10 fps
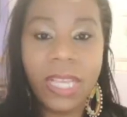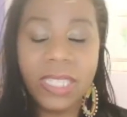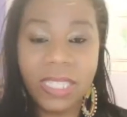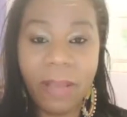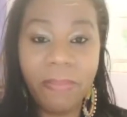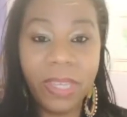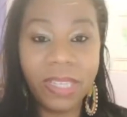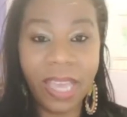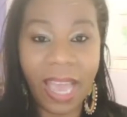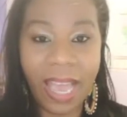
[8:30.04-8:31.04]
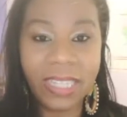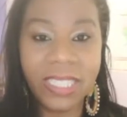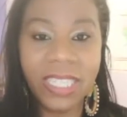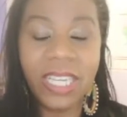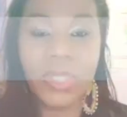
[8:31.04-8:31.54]
It's something that
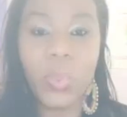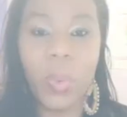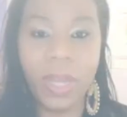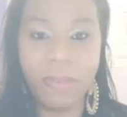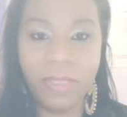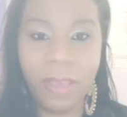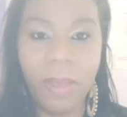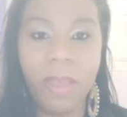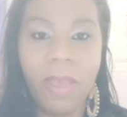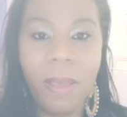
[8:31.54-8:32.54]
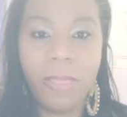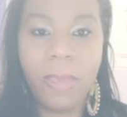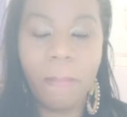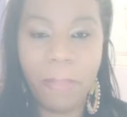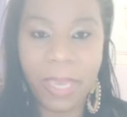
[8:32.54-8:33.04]
actually is one of the
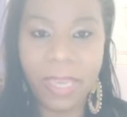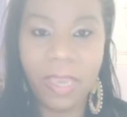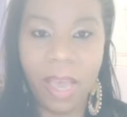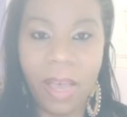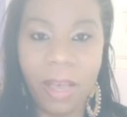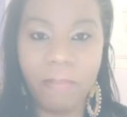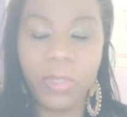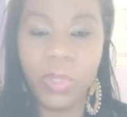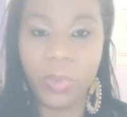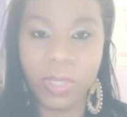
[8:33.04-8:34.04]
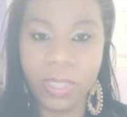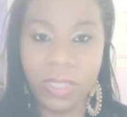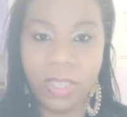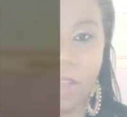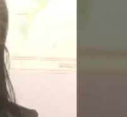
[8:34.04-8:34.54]
big
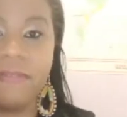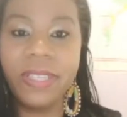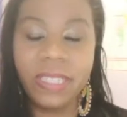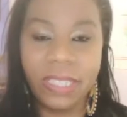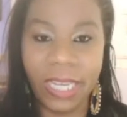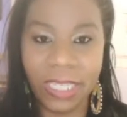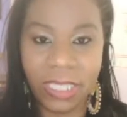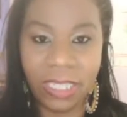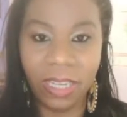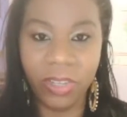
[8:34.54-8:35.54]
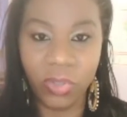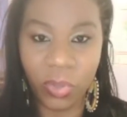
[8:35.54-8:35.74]
sources of visitation and